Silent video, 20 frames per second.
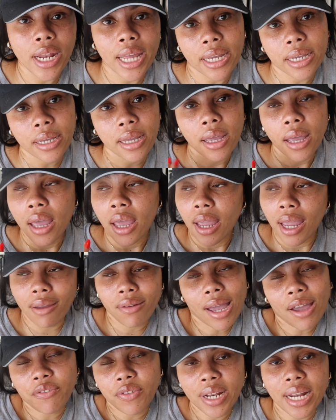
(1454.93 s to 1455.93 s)
Like,
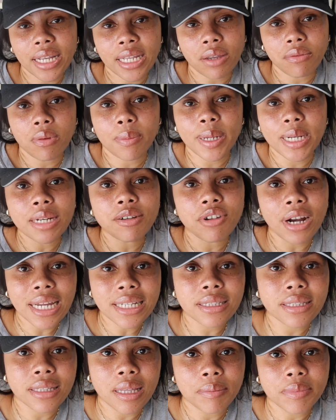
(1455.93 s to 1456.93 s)
I feel like everybody
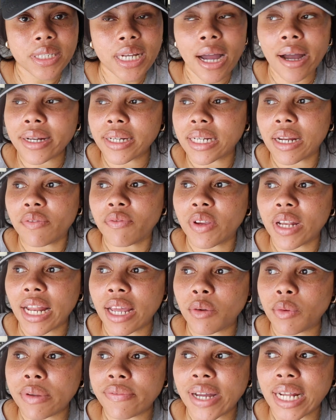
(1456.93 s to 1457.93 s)
writes them down, and I feel
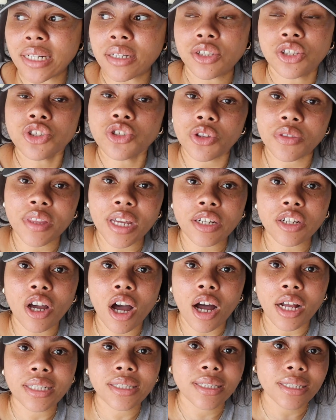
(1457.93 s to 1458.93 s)
like we've understood that
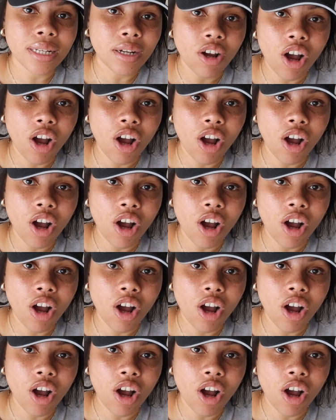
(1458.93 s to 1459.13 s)
God